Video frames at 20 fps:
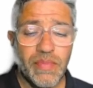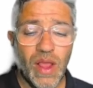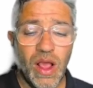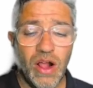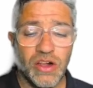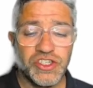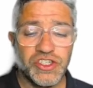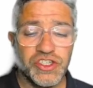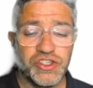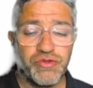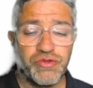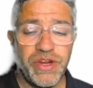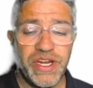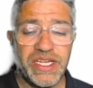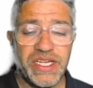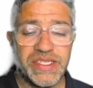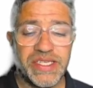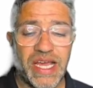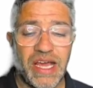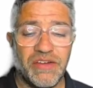I'll just read
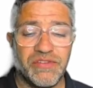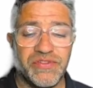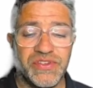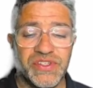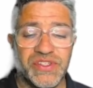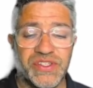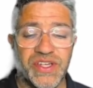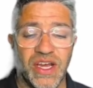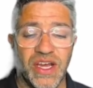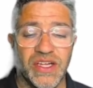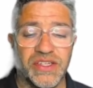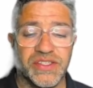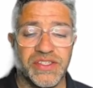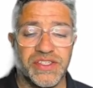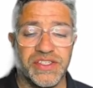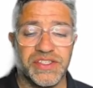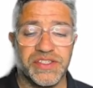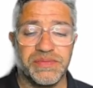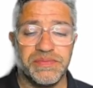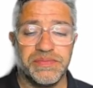it out for
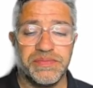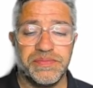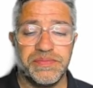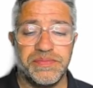starters.